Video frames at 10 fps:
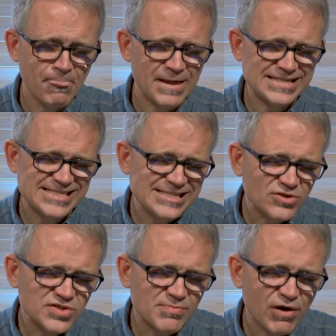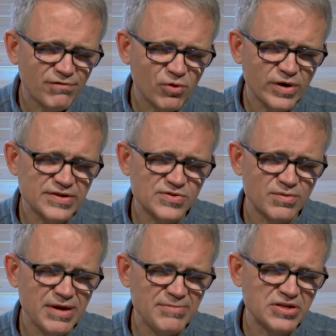That still small voice, or
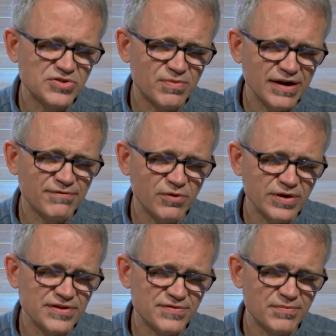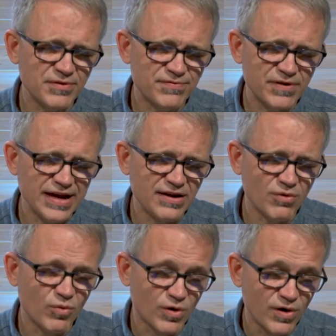maybe a direct voice from a friend,
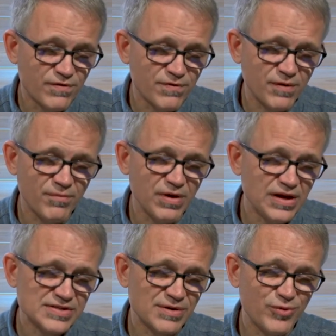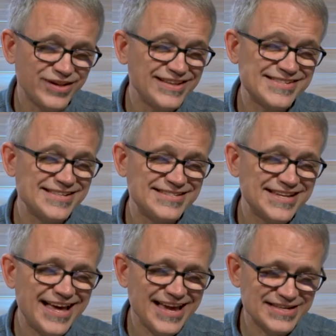a word from someone listening
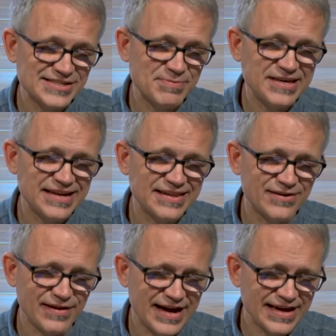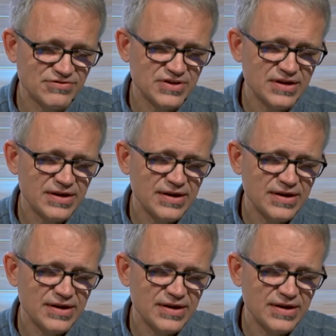today to speak into their lives.